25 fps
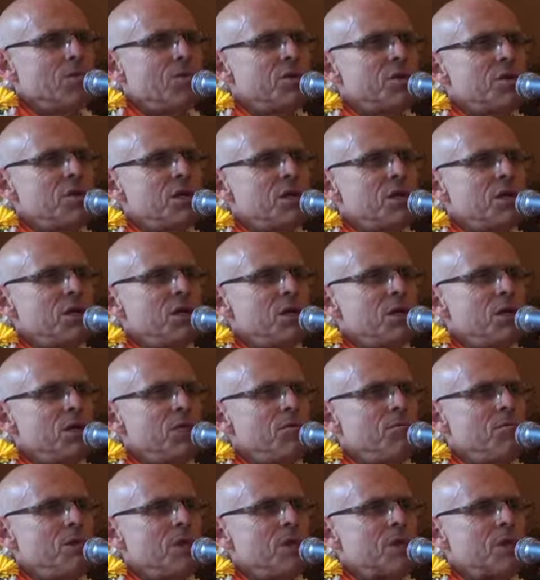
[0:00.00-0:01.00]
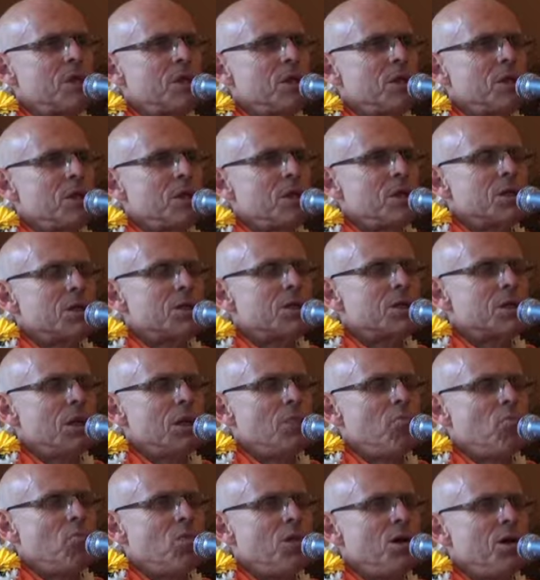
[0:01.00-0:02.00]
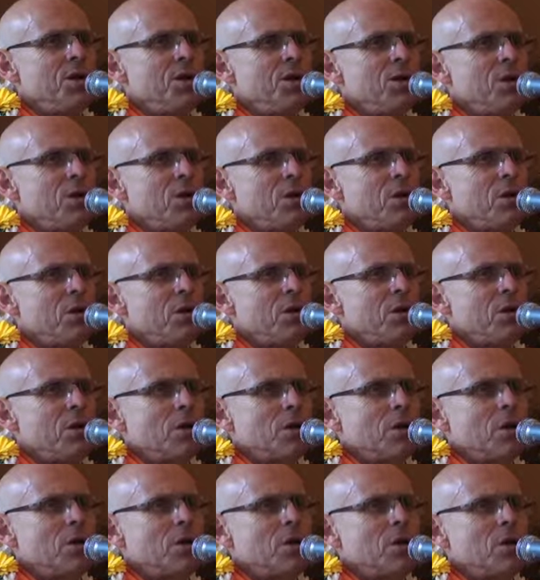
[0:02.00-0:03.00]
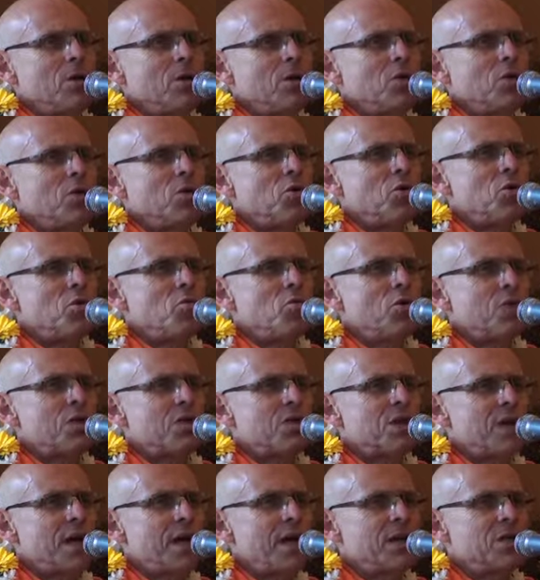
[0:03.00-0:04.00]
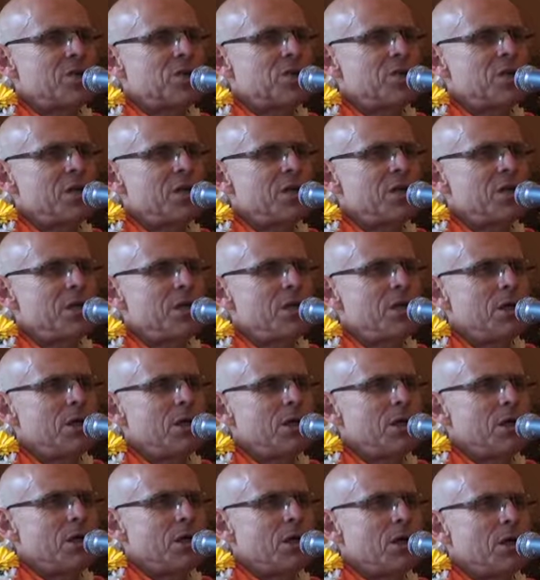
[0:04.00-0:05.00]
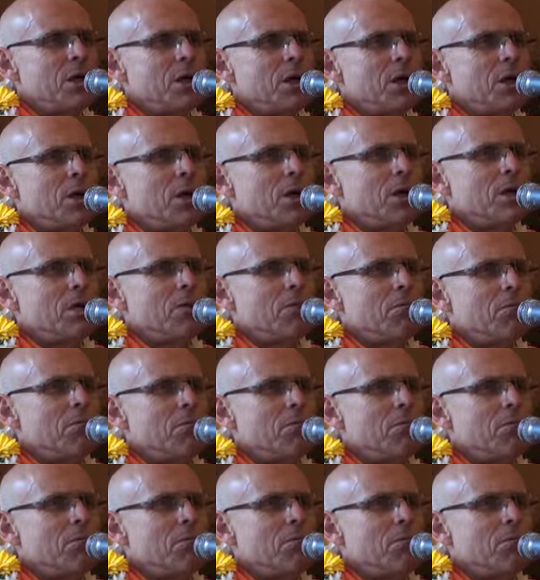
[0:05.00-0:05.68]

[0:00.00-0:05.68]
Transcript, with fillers: We're dealing here with someone um, who was actually uh,